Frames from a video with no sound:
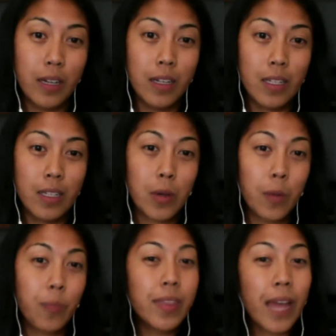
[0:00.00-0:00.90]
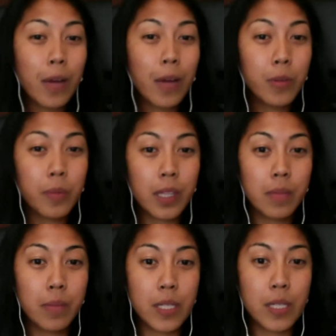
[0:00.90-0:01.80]
So that would be
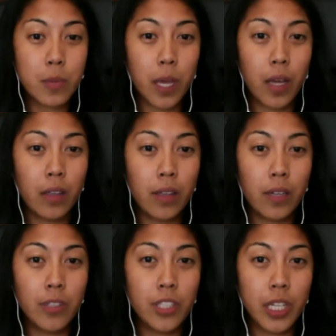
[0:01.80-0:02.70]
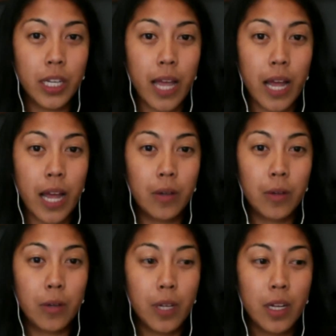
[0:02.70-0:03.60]
the best way on leveraging on
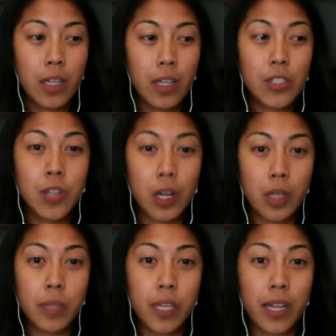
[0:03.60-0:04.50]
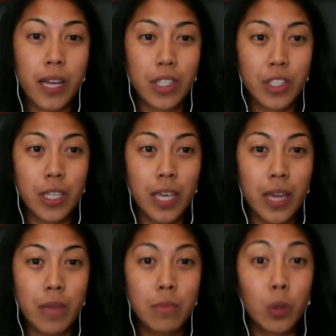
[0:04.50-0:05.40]
how a startup can actually
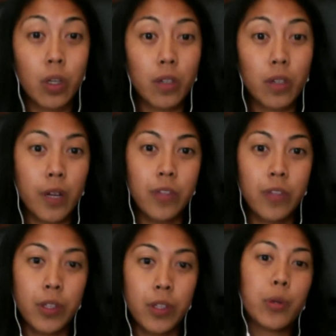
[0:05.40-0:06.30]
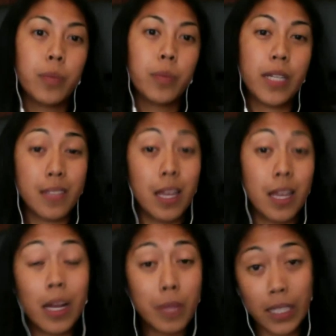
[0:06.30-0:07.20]
get more involved in Google+. And
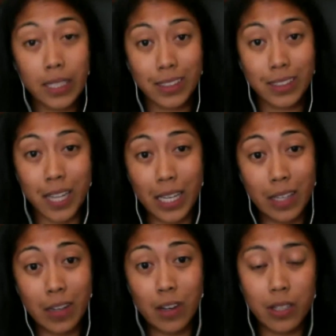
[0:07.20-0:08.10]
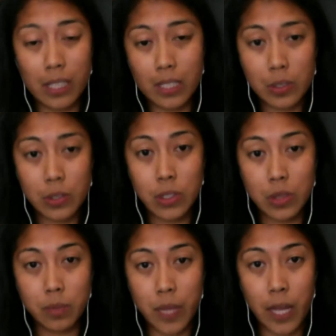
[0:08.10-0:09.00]
I'm not going to lie, all these
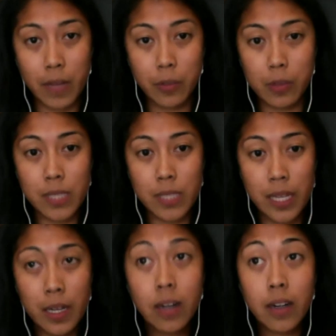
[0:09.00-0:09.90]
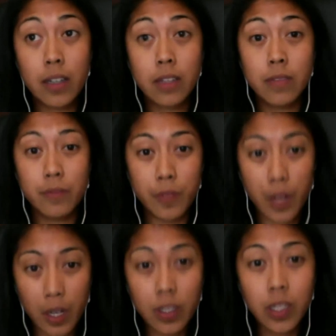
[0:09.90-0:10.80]
social platforms are
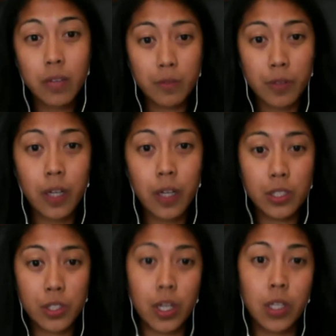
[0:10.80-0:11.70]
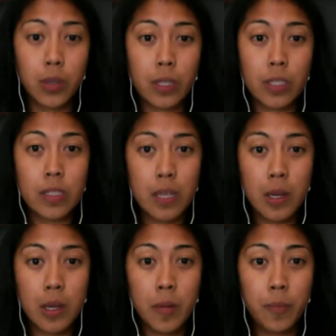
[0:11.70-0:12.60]
very, very strenuous
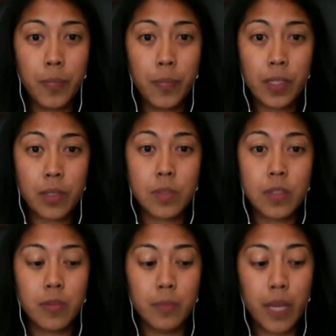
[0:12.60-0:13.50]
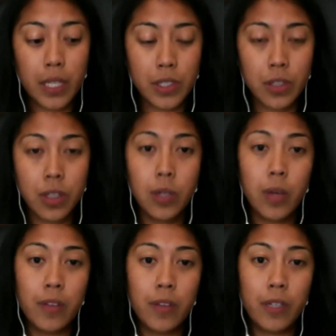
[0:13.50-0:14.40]
in terms of making sure that you
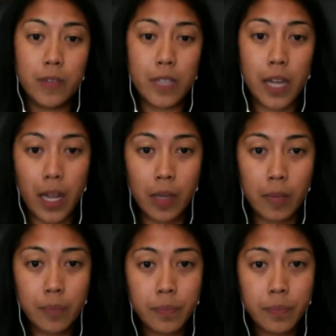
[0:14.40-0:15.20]
have enough time